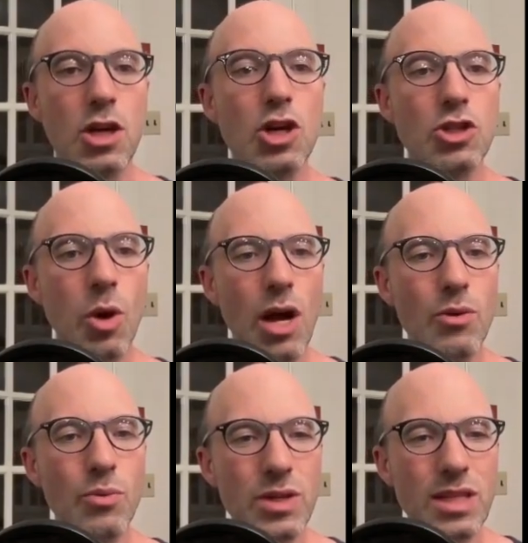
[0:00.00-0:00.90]
So I
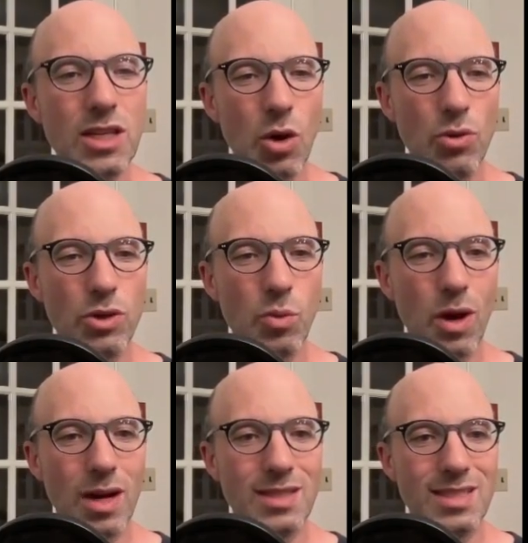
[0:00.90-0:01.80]
really only
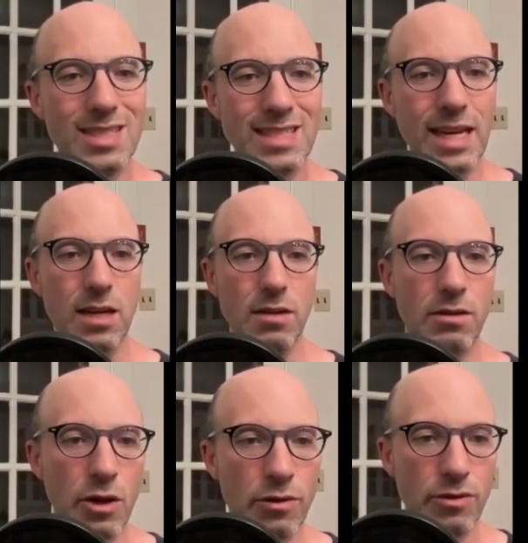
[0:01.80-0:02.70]
want data
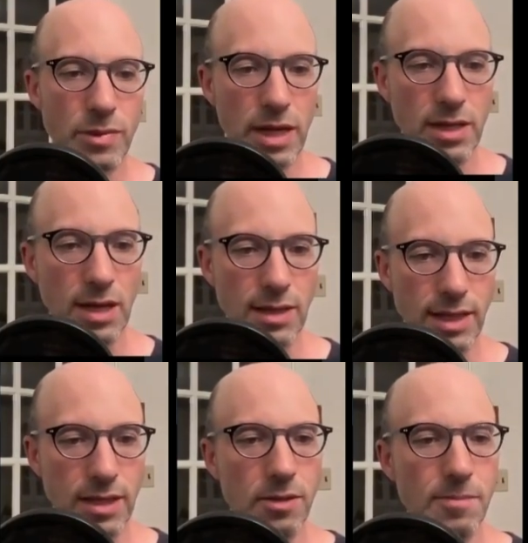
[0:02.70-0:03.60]
from data.data.
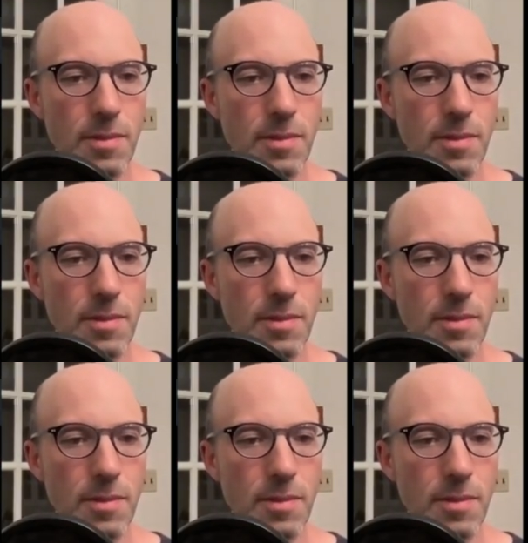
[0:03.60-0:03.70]
.data